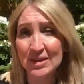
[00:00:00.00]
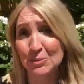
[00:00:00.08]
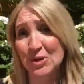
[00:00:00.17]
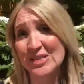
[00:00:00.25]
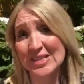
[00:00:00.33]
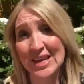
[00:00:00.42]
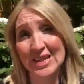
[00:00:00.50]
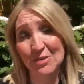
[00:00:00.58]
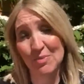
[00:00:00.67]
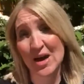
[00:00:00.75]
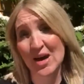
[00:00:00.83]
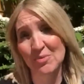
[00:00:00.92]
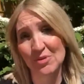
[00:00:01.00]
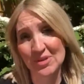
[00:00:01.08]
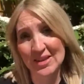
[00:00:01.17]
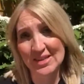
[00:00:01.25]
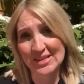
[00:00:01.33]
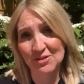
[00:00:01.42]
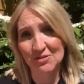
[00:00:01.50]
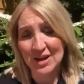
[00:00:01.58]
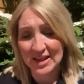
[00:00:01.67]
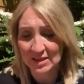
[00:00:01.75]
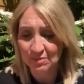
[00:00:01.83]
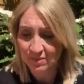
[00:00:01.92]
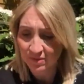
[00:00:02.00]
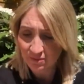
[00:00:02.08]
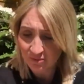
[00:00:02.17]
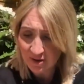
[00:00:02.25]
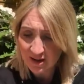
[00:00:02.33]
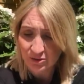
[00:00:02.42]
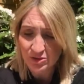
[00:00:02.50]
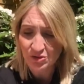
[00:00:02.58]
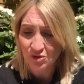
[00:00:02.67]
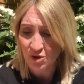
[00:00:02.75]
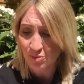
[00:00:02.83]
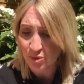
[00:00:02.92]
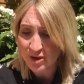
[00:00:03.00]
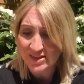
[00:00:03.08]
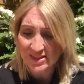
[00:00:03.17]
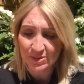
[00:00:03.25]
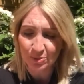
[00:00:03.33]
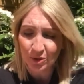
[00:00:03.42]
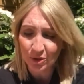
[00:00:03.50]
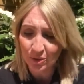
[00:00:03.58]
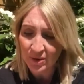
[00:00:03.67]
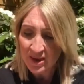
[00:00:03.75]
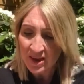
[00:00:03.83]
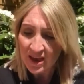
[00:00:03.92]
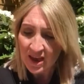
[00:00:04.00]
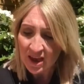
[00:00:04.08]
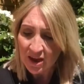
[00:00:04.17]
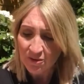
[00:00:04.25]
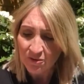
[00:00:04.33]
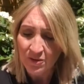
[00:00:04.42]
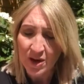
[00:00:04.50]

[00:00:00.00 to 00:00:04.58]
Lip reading: We see in the Bible that there's a real strong principle of